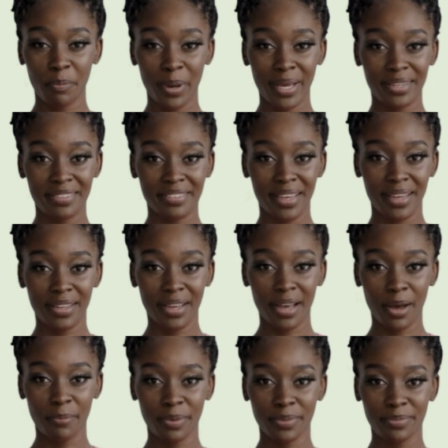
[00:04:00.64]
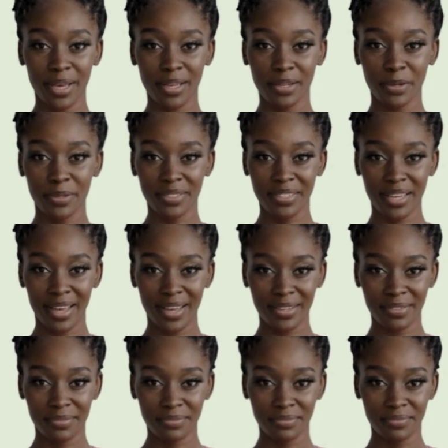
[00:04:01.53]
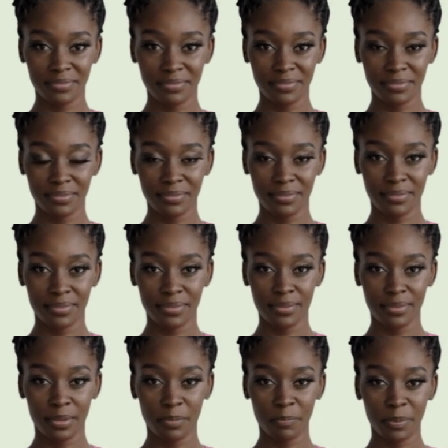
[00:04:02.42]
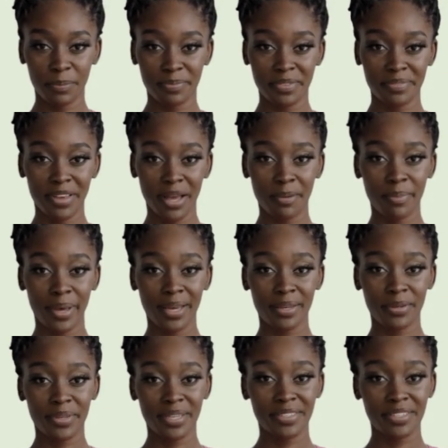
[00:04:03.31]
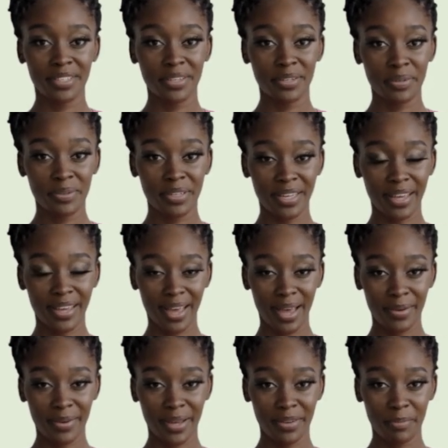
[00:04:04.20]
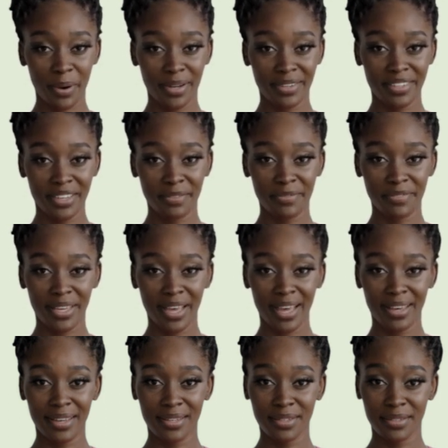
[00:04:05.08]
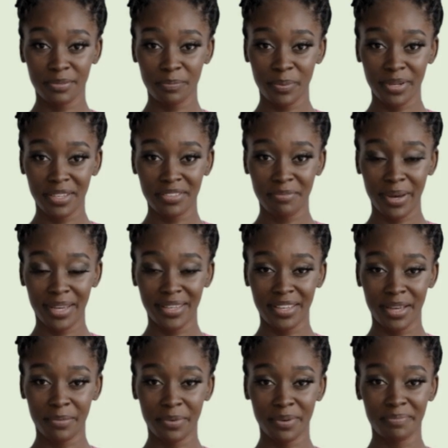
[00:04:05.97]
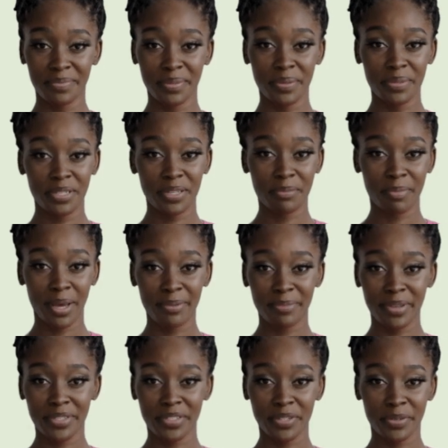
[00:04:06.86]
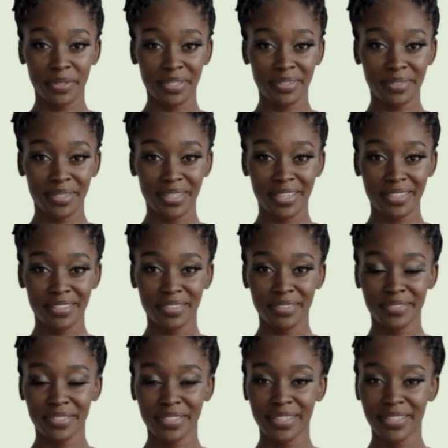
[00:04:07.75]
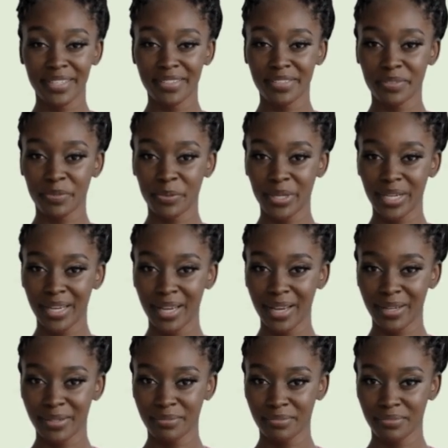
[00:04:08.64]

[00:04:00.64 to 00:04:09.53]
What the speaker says: waste like carbon dioxide. The walls of capillaries are usually only one cell thick, which speeds up diffusion by reducing the distance it needs to occur.